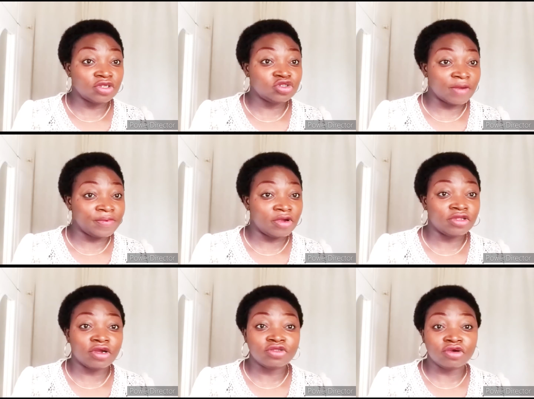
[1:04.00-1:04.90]
want to
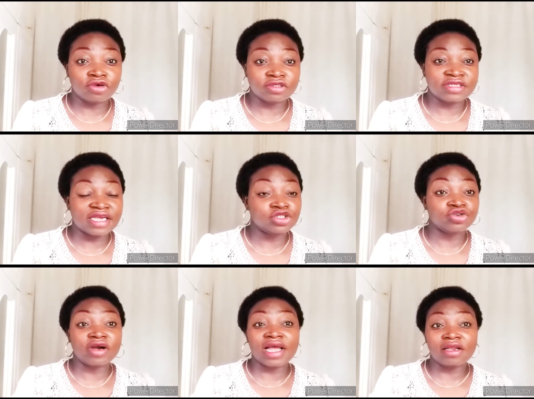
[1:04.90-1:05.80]
applaud all those that
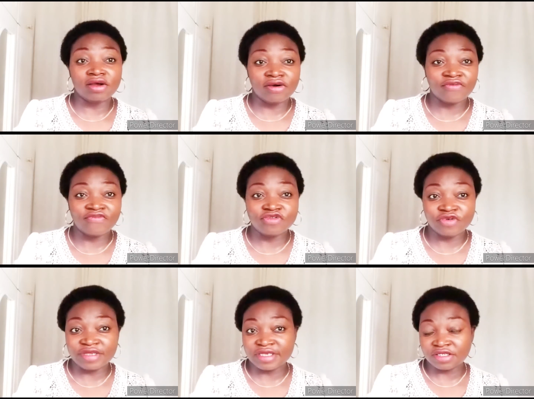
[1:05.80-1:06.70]
show her love
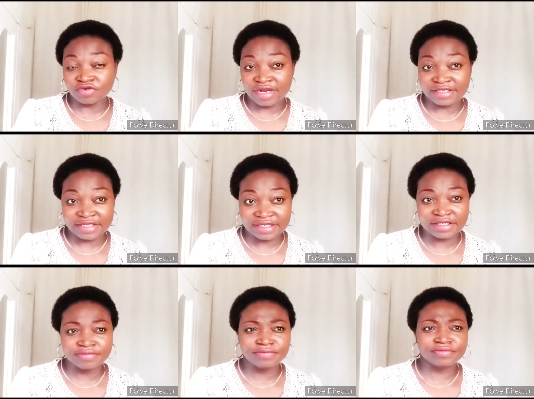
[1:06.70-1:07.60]
during this crisis.